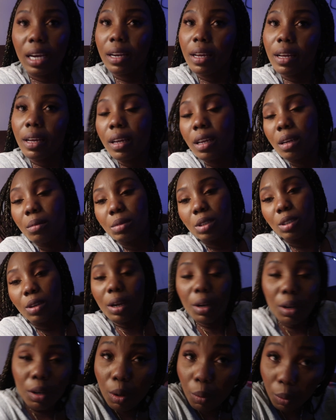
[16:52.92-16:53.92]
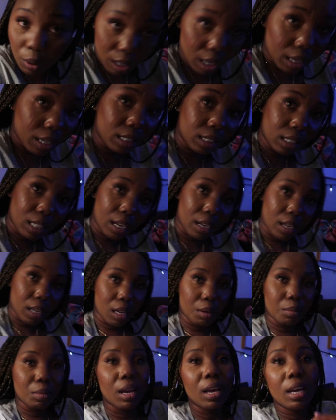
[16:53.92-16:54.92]
getting him. So I don't know what Daddy is getting
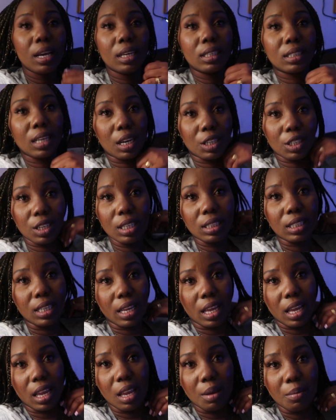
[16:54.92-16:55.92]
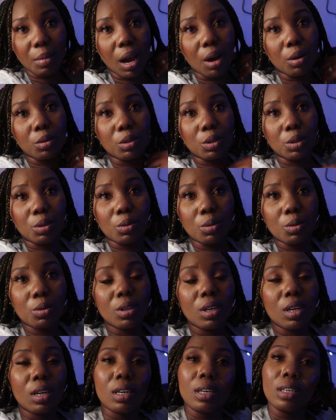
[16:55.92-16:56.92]
him. He's actually taking him out too.